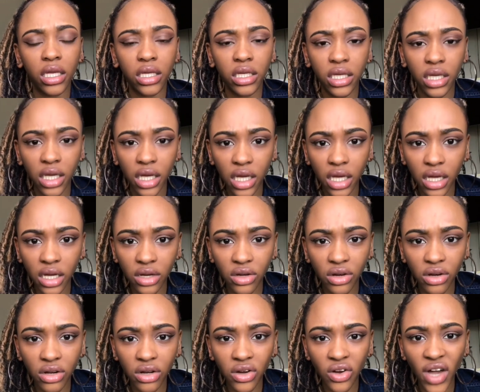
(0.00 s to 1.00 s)
Yeah,
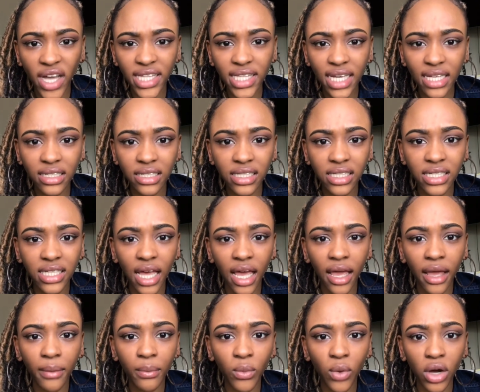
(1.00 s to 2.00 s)
girl, ain't that the
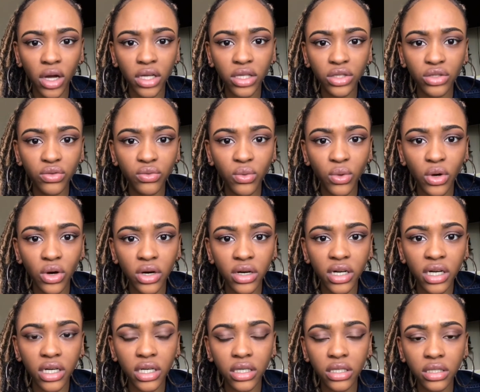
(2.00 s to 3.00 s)
same one you
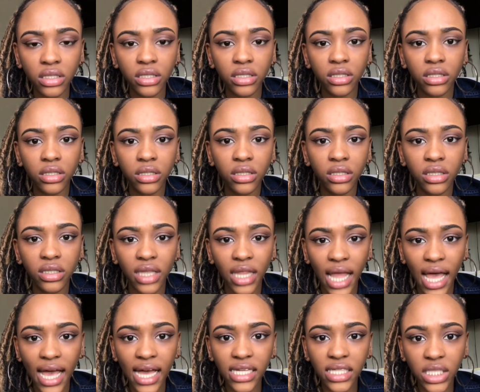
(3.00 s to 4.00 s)
wore
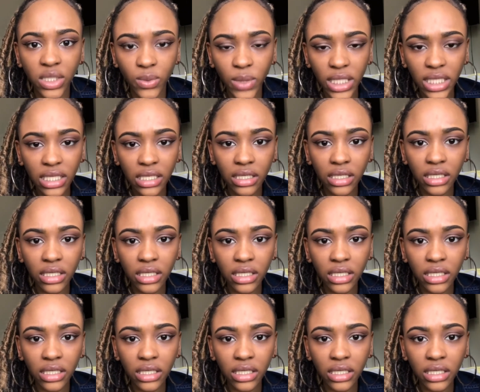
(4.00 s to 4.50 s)
last week?